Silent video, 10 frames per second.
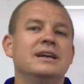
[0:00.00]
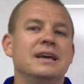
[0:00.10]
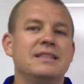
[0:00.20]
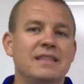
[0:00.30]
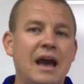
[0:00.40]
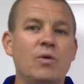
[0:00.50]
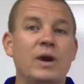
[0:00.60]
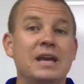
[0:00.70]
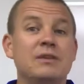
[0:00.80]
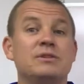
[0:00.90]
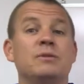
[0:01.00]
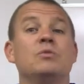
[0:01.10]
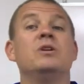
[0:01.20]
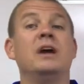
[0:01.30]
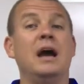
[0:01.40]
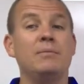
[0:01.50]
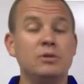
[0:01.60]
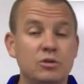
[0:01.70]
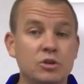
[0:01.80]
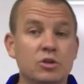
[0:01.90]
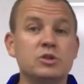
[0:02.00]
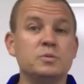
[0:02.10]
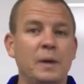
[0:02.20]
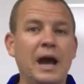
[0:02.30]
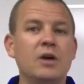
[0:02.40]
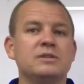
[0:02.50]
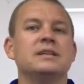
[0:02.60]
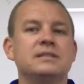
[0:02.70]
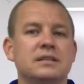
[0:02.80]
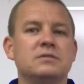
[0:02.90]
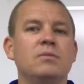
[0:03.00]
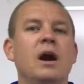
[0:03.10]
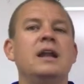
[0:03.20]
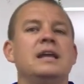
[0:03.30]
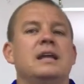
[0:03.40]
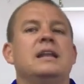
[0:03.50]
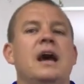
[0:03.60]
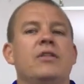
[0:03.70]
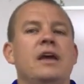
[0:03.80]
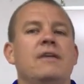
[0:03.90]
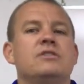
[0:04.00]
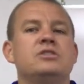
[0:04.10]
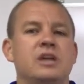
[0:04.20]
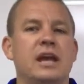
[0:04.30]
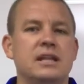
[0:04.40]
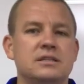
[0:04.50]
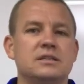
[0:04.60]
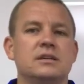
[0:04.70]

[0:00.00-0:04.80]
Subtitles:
And that way, if something were to happen to you, your spouse gets this money, and now they have a chance